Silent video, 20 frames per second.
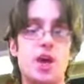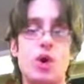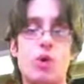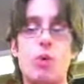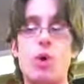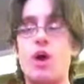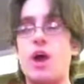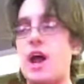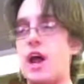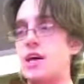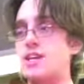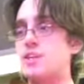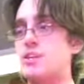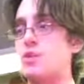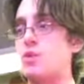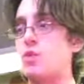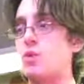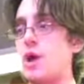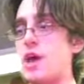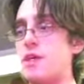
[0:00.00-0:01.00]

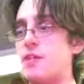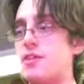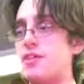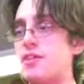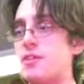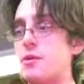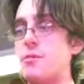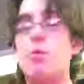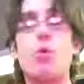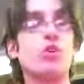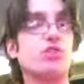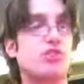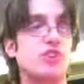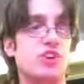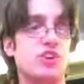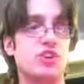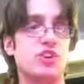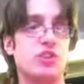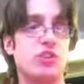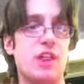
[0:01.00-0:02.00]
Whereas with more
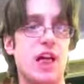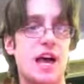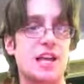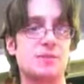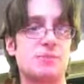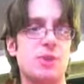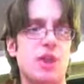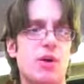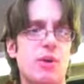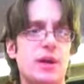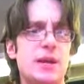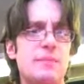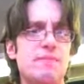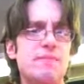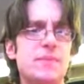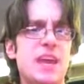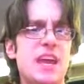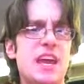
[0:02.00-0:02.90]
traditional glass blowing,